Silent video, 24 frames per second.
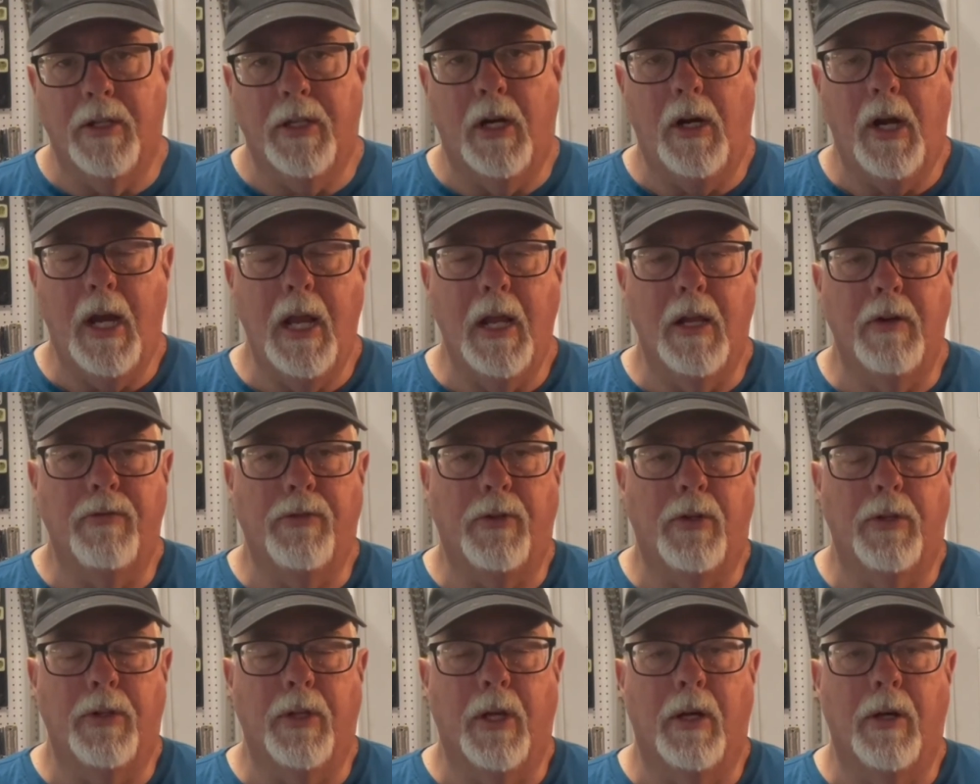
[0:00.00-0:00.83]
There are a
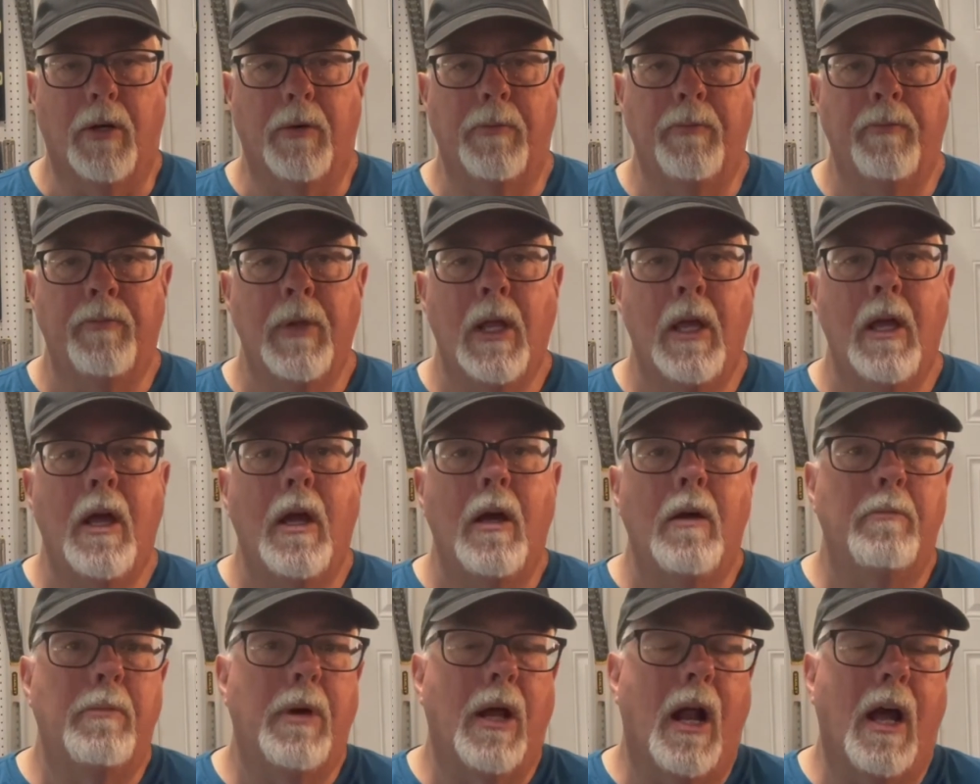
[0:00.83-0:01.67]
handful though,
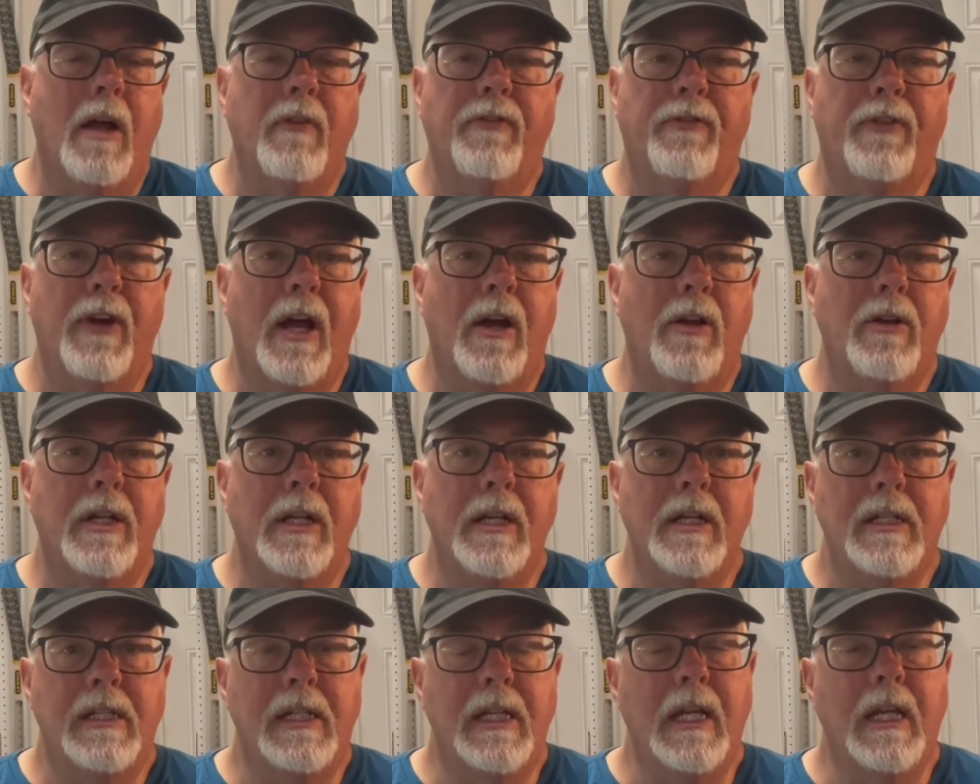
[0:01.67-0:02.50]
but I've found
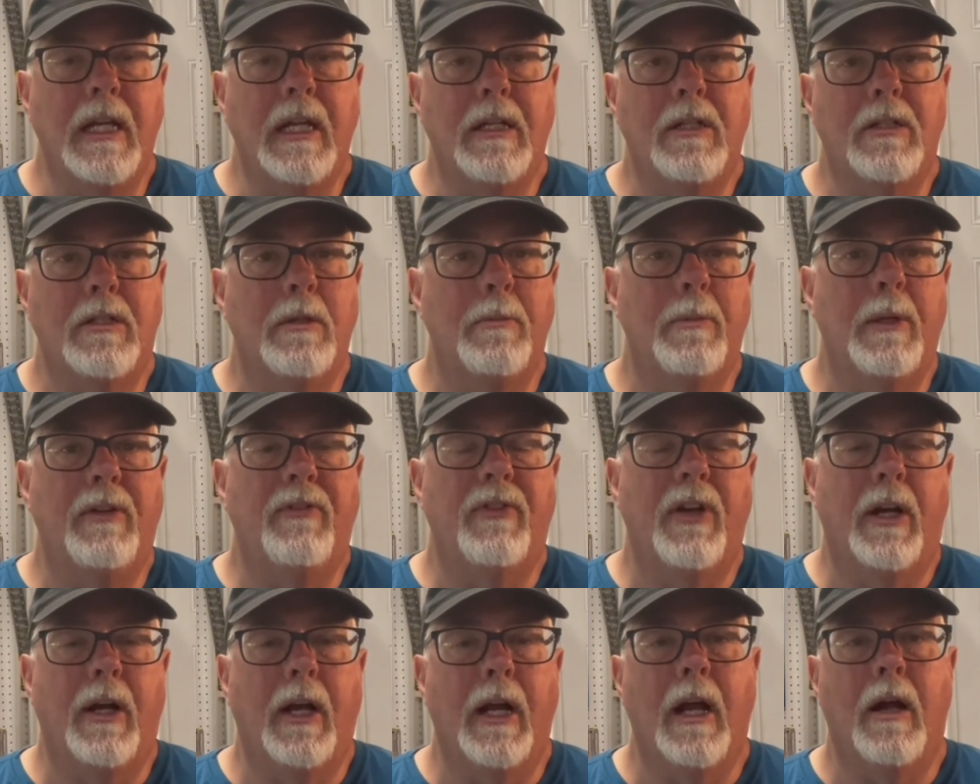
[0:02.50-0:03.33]
Indeed to be
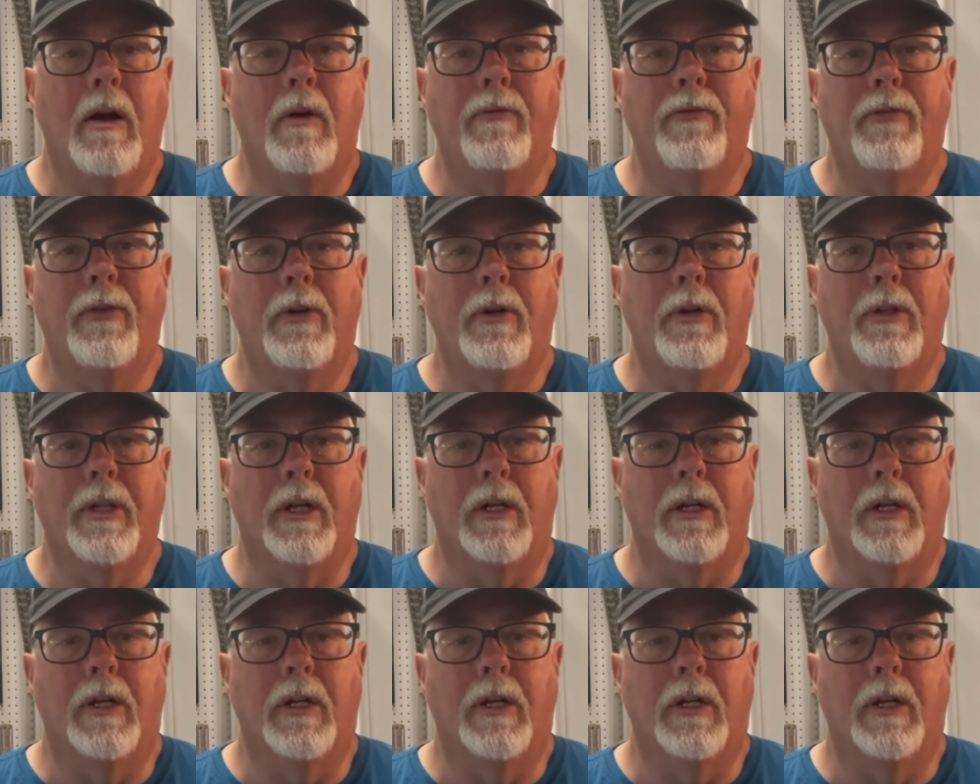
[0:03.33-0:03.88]
very helpful.